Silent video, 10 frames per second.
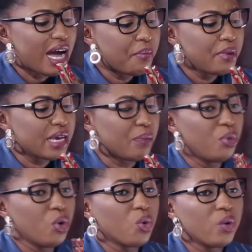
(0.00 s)
big a
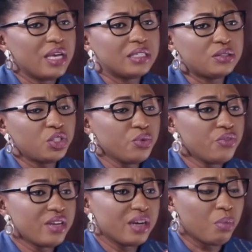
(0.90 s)
blow do you
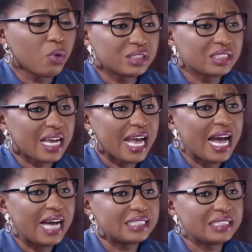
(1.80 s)
think the BOST saga
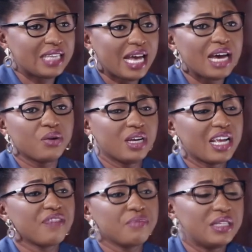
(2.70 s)
has had on
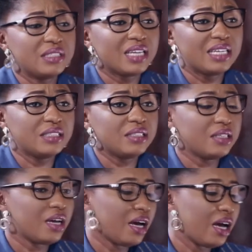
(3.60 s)
the government
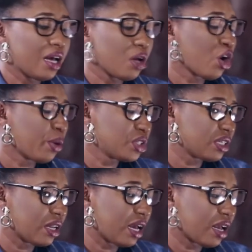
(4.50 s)

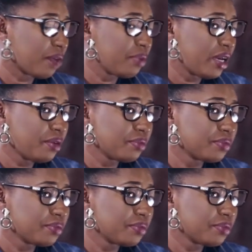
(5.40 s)
anti-corruption campaign?